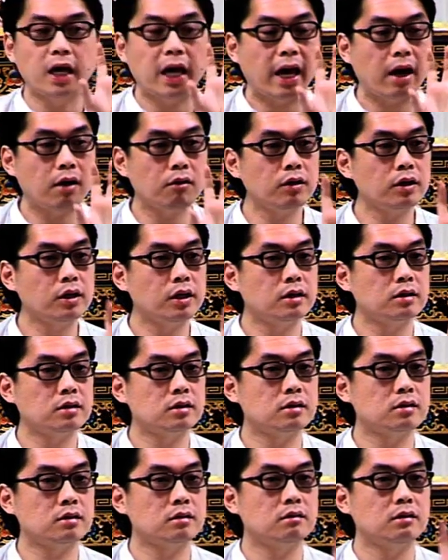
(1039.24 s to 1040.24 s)

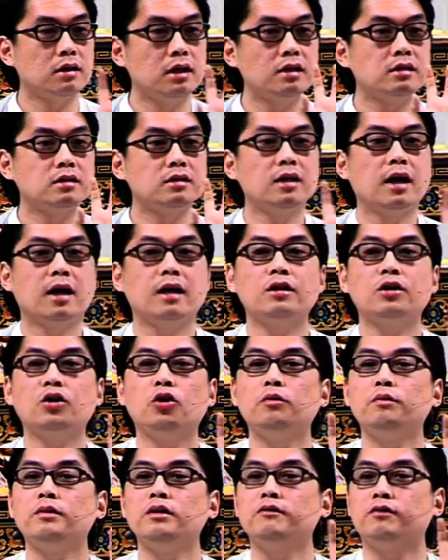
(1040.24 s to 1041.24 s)
Arrogance is not
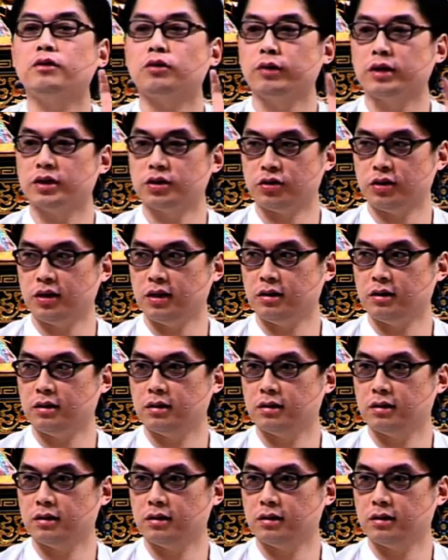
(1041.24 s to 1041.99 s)
open for questioning.